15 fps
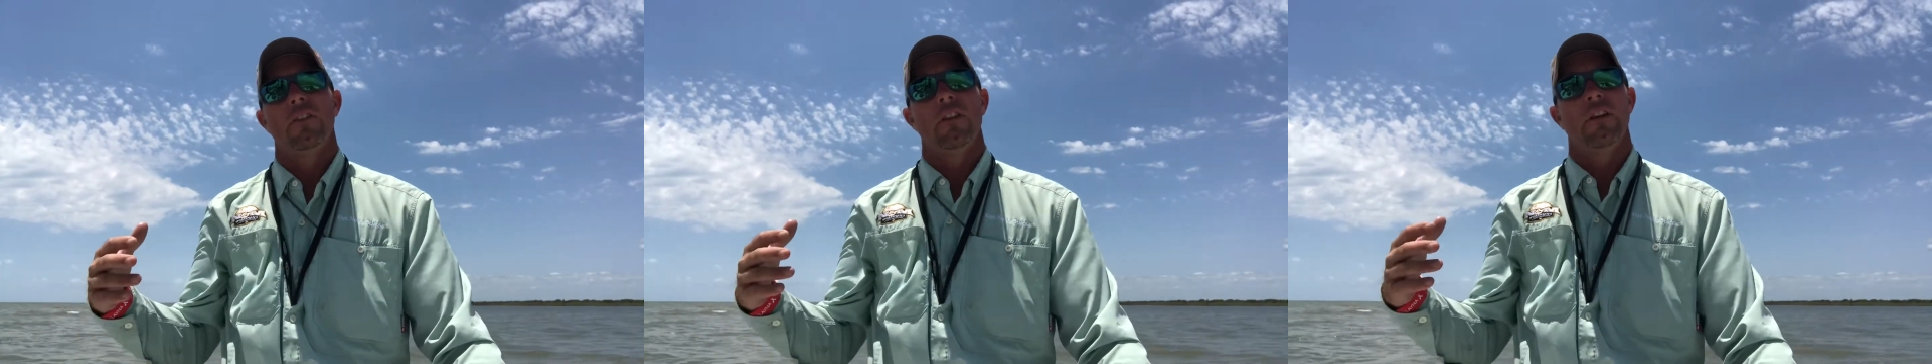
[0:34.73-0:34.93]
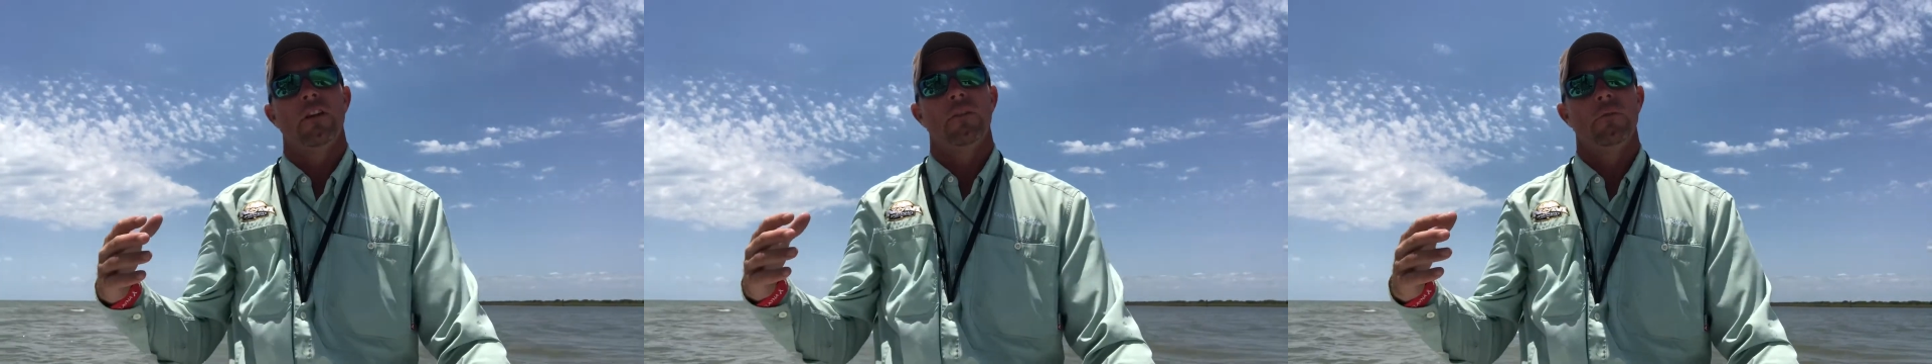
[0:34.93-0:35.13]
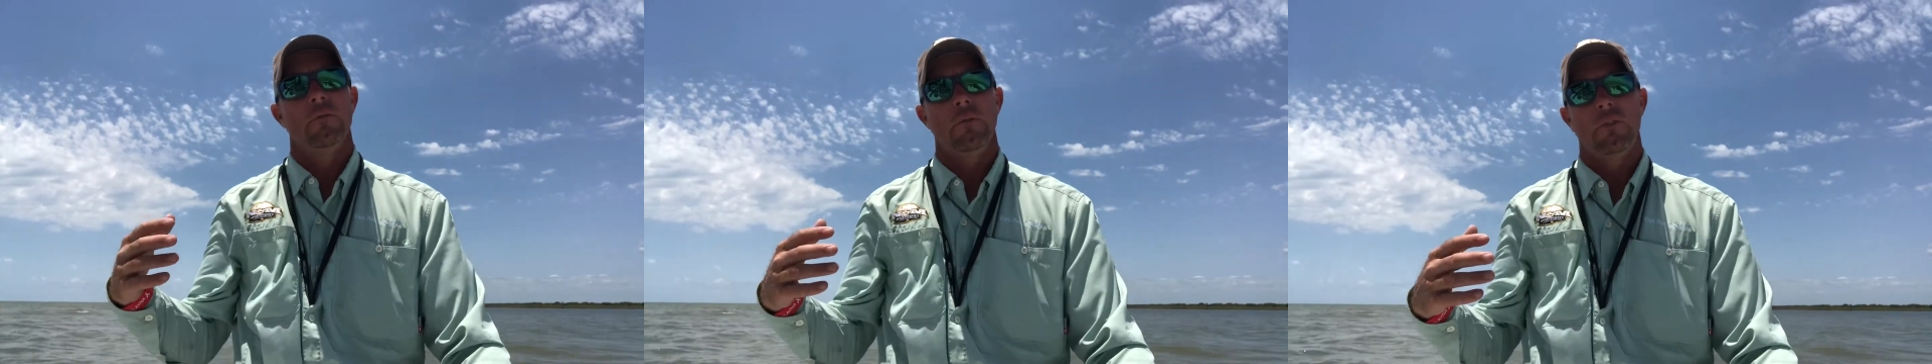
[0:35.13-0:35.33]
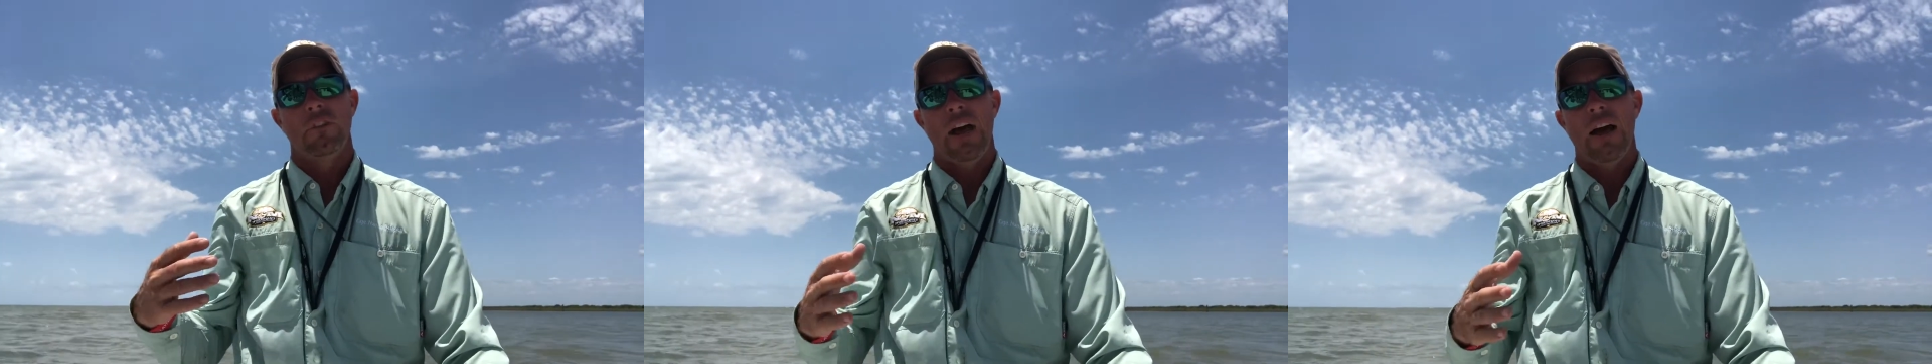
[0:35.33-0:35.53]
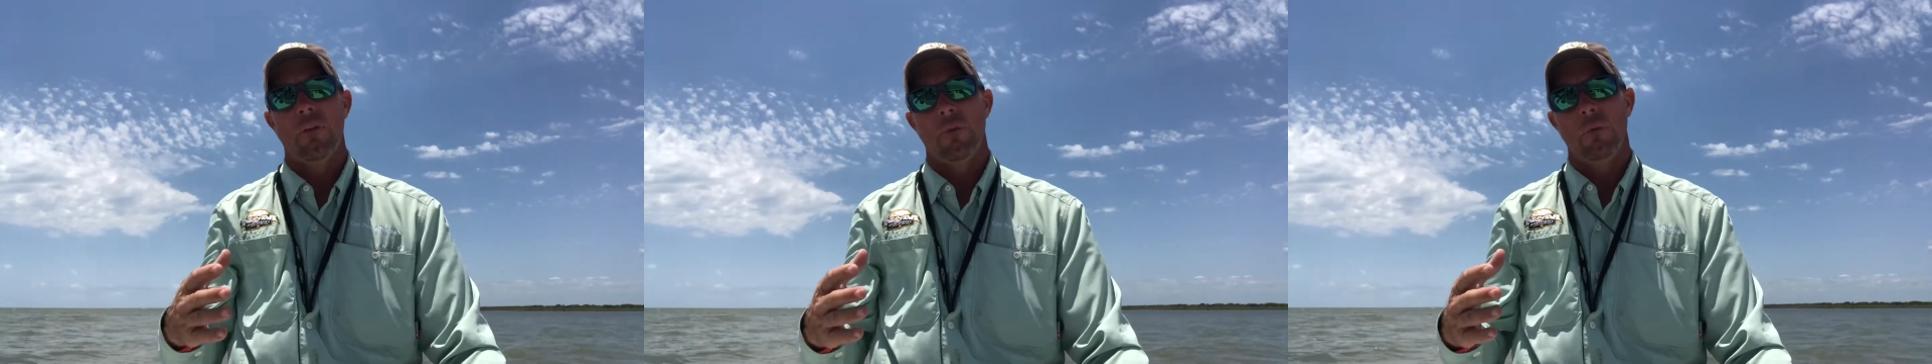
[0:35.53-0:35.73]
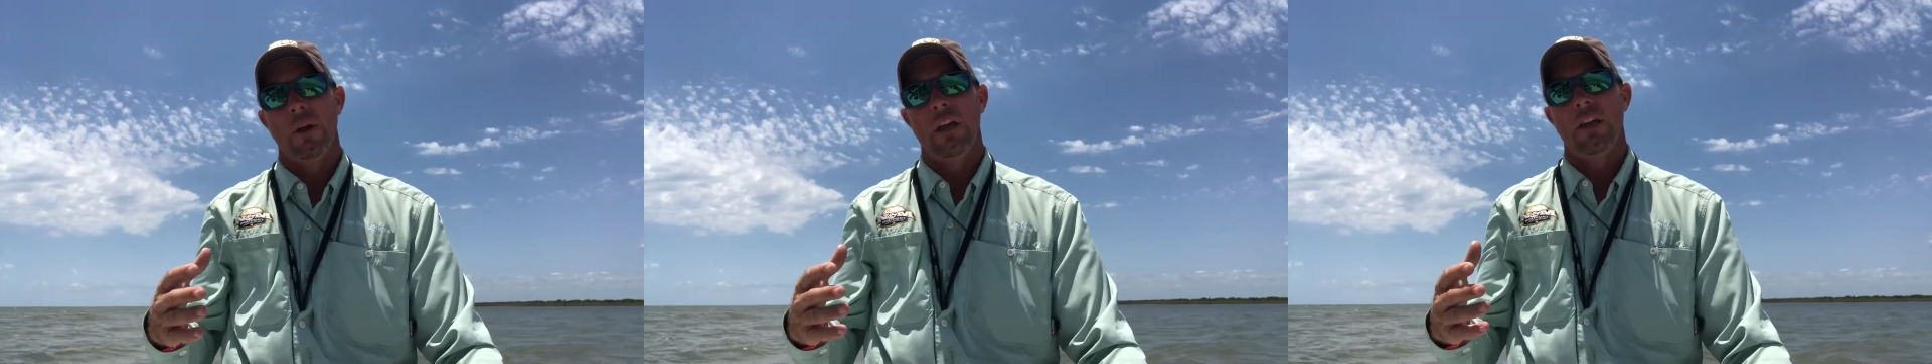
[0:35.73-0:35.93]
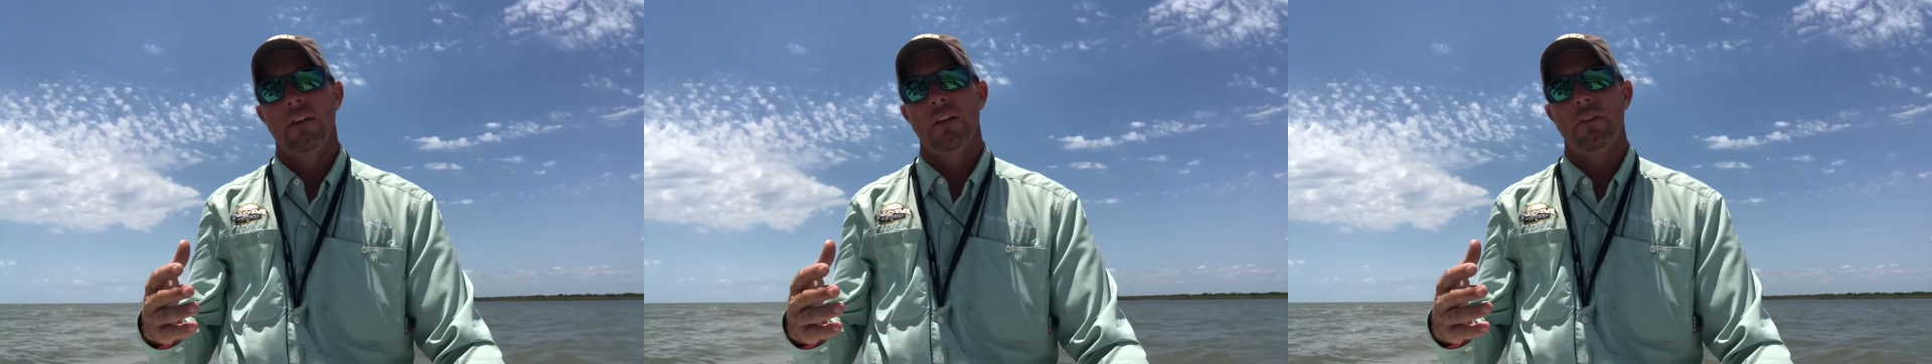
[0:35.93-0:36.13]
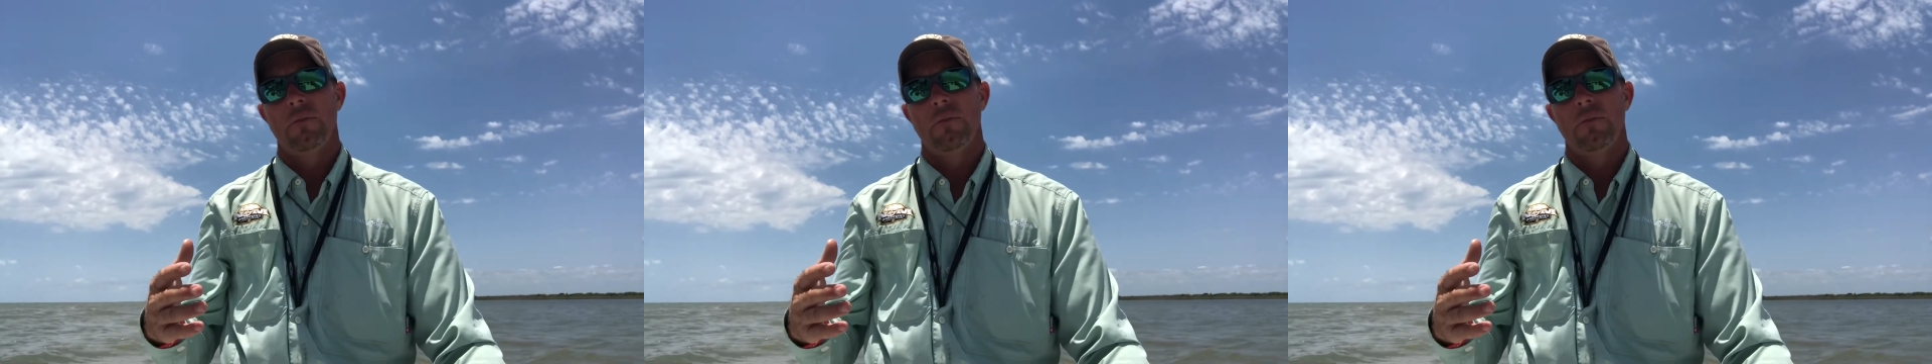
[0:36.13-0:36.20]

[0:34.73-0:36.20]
of the south wind.